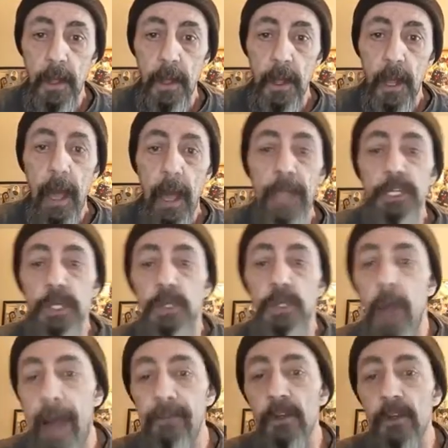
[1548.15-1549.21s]
as you
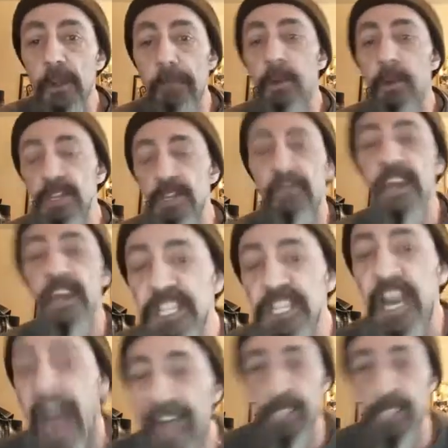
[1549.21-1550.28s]
travel in the boots of his
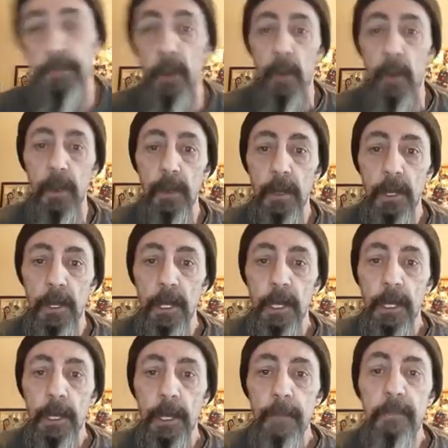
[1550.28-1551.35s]
gospel,
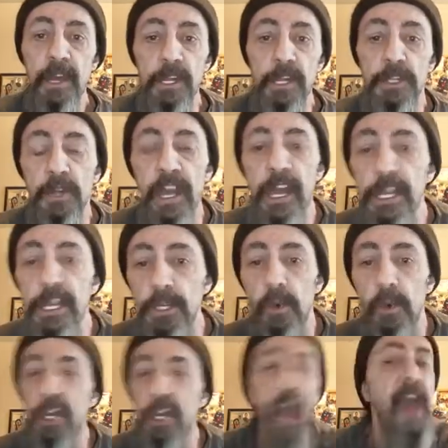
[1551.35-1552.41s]
ministering his
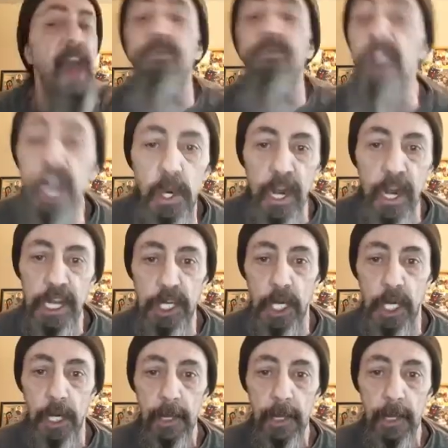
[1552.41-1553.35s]
word to every creature.